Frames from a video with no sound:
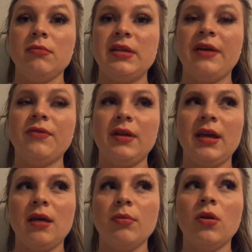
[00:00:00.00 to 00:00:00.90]
definitely
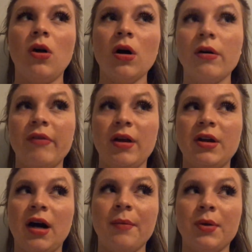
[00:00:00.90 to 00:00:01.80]
keep a log of their
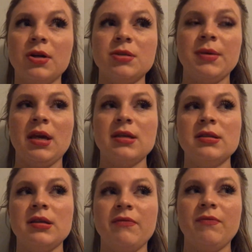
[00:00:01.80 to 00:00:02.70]
diapers,
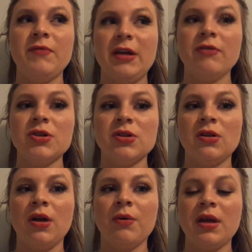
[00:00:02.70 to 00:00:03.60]
because fevers
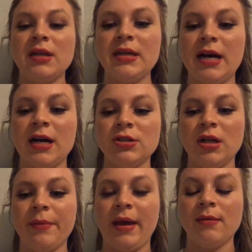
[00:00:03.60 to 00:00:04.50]
alone can dehydrate
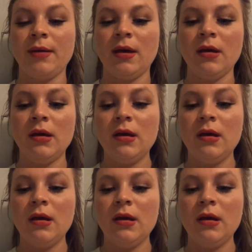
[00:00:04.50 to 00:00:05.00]
a baby.